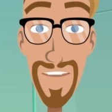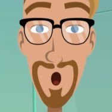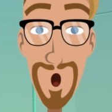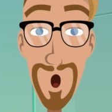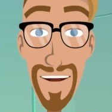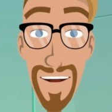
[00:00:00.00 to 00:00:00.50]
for
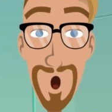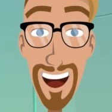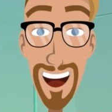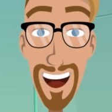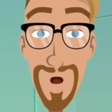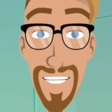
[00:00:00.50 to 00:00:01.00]
all your
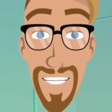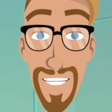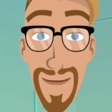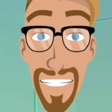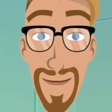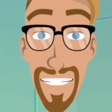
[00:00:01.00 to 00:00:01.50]
anchor
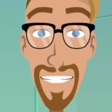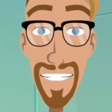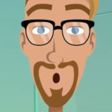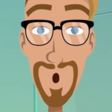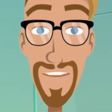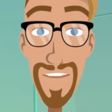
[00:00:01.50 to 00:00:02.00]
texts
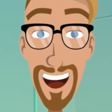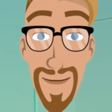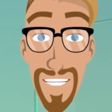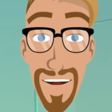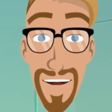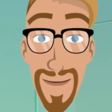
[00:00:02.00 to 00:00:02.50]
to
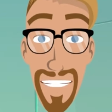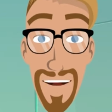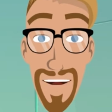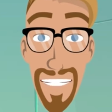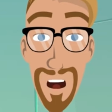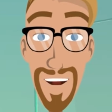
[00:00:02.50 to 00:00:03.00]
avoid being
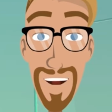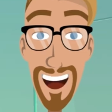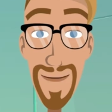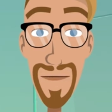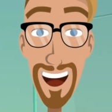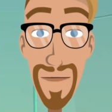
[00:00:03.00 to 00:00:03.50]

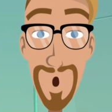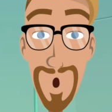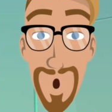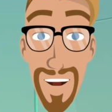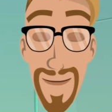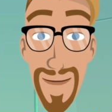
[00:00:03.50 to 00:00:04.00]
penalized by
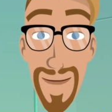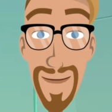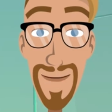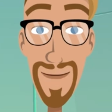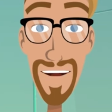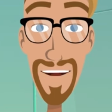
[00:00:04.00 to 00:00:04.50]
Google.
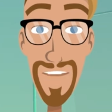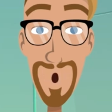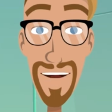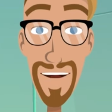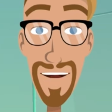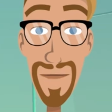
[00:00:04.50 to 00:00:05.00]

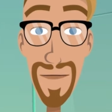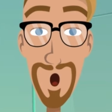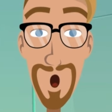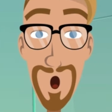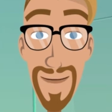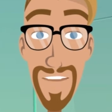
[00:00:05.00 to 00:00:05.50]
Including
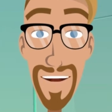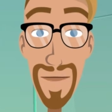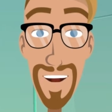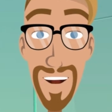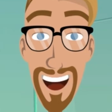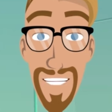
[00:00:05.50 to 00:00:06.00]
important
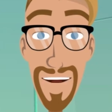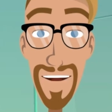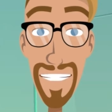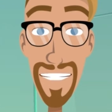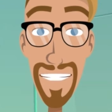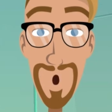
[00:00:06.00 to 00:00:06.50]
keyword
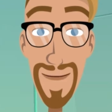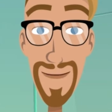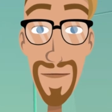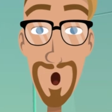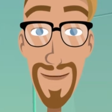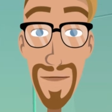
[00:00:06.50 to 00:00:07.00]
links in your
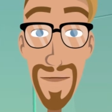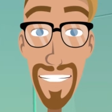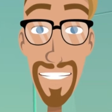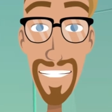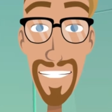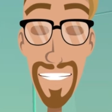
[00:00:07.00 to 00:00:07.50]
product
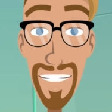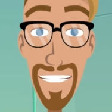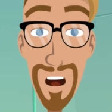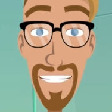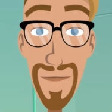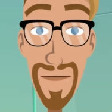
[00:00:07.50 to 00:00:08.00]

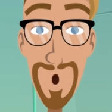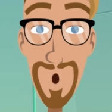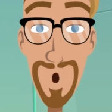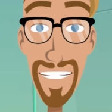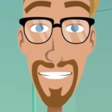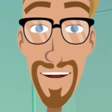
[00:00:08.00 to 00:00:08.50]
descriptions can
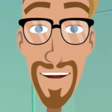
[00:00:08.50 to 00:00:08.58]
also